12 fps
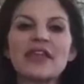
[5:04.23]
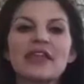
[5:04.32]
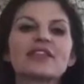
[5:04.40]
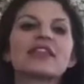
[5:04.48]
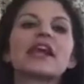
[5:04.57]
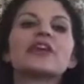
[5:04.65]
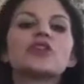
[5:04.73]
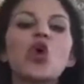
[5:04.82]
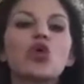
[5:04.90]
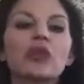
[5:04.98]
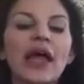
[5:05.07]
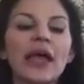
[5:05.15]
that I
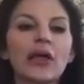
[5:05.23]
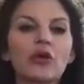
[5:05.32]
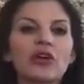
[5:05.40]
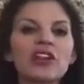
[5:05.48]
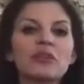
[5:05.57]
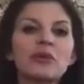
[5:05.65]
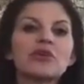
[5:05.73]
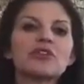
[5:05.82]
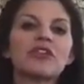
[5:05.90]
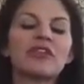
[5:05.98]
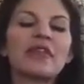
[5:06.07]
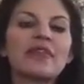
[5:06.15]
don't like or
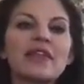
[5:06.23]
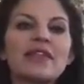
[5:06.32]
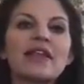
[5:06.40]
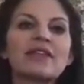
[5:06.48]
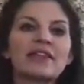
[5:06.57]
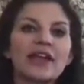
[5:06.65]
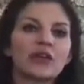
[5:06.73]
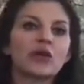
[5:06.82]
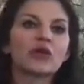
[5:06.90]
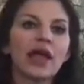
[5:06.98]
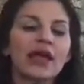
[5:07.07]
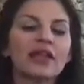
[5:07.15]
experiencing these things that I don't
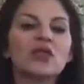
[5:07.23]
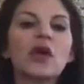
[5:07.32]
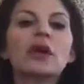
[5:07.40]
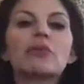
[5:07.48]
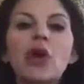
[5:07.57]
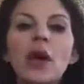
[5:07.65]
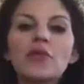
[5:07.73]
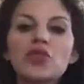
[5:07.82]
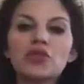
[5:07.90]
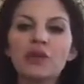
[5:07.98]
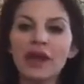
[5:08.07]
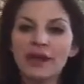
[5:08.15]
like. And so I can promise
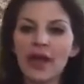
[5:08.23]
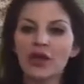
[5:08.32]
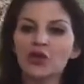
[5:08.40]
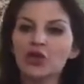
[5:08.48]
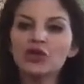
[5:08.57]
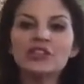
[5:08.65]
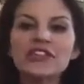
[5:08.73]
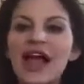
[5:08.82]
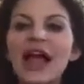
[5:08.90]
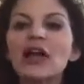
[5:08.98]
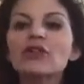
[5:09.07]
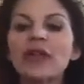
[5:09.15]
you right now, your
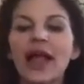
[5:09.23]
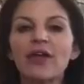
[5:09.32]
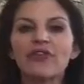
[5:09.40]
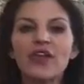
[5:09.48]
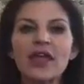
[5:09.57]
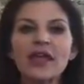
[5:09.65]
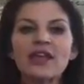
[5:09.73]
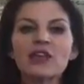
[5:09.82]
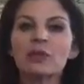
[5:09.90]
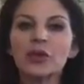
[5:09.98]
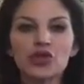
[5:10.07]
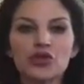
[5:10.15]
entire life is
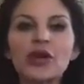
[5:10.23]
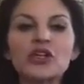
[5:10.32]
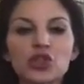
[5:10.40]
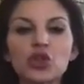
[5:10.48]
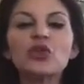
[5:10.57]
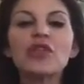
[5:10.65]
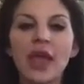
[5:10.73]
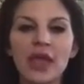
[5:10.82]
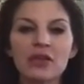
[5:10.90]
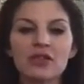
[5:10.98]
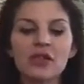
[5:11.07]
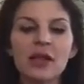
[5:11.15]
built around two
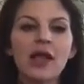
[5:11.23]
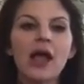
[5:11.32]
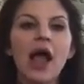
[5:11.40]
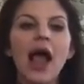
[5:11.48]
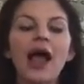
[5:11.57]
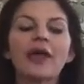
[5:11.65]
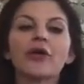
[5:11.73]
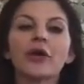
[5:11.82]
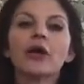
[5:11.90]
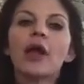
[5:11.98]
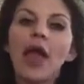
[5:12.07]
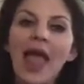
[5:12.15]
things.
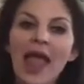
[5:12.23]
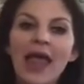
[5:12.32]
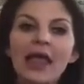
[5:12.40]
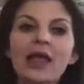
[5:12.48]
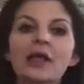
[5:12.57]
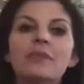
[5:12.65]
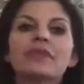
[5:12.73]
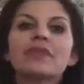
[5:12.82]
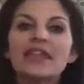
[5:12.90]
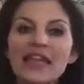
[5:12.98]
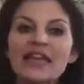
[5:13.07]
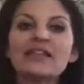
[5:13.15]
Either A,
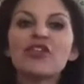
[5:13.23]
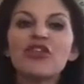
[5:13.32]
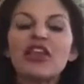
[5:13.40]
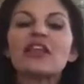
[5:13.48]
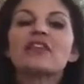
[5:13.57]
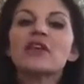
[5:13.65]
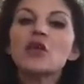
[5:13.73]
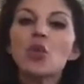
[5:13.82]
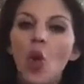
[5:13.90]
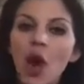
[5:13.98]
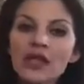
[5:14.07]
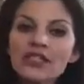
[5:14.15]
getting the things that you
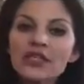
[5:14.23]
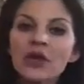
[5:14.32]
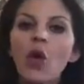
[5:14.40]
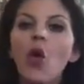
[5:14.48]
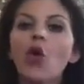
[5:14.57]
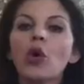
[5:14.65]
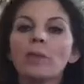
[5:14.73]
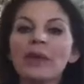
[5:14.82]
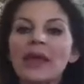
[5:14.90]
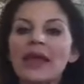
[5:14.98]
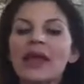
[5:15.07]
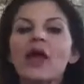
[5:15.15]
want, or
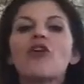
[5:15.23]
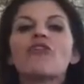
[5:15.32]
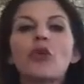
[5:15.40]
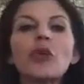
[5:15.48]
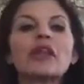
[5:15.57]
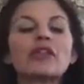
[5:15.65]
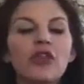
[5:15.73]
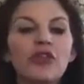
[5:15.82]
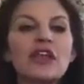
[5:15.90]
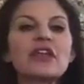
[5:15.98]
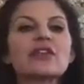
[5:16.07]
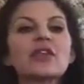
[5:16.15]
B, avoiding the
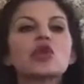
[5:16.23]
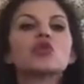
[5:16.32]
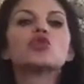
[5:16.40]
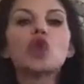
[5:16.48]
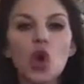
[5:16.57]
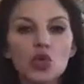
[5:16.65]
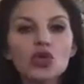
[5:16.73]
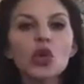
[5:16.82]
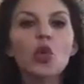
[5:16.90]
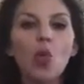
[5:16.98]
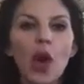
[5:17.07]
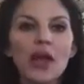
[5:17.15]
things that you don't
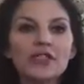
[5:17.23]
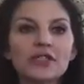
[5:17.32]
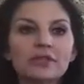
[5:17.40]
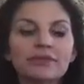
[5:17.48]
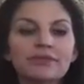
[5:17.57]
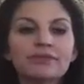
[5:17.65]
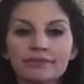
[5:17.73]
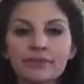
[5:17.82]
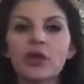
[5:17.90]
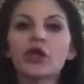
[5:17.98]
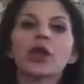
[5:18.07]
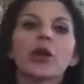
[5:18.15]
want.
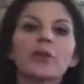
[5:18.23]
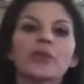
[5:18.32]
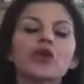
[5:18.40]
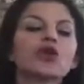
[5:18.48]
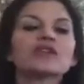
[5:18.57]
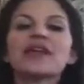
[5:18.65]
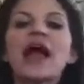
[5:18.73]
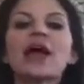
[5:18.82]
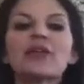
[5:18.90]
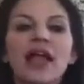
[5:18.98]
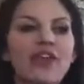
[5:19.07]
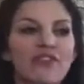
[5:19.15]
There you go. Your entire
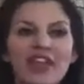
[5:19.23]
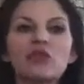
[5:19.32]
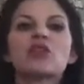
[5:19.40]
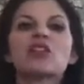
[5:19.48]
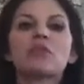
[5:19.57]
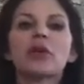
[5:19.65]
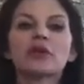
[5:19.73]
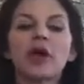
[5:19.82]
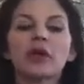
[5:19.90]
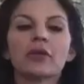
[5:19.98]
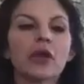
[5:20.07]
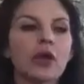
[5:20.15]
life, that's what it's built
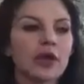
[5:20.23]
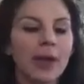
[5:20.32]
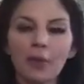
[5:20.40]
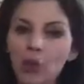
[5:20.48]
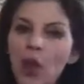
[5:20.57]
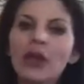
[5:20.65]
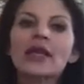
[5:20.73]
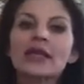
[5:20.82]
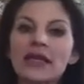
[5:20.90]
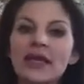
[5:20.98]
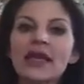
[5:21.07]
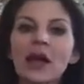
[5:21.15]
on. Number one,
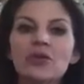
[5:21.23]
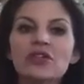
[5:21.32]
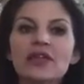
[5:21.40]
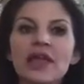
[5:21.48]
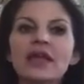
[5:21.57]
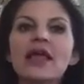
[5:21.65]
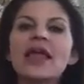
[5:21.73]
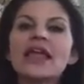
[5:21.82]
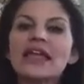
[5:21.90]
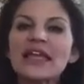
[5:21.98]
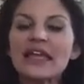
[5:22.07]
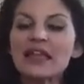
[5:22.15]
again, I will say it,
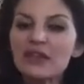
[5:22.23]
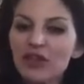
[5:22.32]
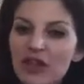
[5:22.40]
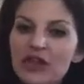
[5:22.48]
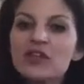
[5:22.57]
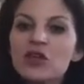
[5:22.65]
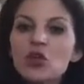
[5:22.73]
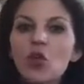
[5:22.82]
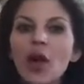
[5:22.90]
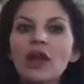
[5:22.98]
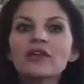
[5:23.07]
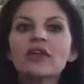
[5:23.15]
getting the things that you
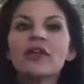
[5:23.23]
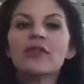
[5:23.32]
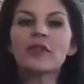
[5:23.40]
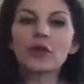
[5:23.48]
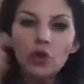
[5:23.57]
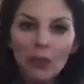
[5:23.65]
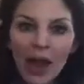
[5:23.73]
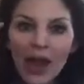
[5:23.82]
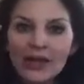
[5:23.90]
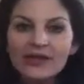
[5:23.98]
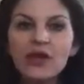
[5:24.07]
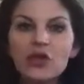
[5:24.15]
want, that your
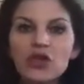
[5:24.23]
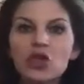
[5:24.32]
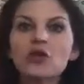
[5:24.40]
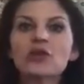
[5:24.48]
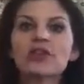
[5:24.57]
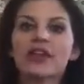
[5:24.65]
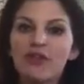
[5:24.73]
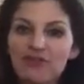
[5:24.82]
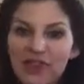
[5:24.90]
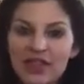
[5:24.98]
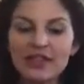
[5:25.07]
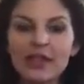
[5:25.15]
mind tells you is going to
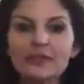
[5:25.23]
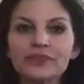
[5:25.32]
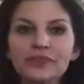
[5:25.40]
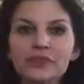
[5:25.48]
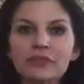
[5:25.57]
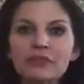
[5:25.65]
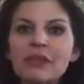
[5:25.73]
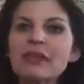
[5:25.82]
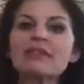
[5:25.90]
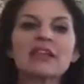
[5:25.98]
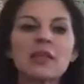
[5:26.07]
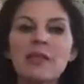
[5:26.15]
fix it,
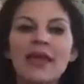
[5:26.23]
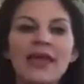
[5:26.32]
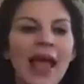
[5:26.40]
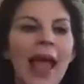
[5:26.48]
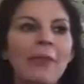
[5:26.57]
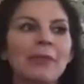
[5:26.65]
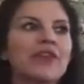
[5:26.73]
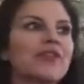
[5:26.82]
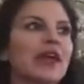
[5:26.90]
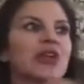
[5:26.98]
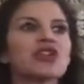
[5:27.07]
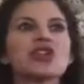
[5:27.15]
is going to make it happy. If I
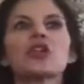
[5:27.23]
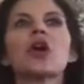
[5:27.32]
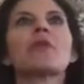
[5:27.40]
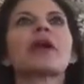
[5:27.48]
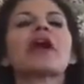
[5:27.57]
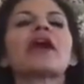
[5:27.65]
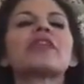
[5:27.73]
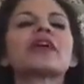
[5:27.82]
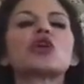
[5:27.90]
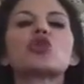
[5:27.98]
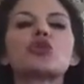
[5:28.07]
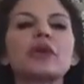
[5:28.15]
can just, oh my God, that
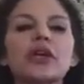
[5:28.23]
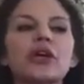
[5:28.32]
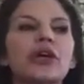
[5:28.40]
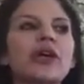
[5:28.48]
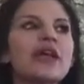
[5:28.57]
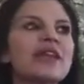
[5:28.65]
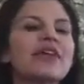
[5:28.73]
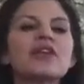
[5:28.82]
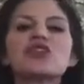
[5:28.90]
career, that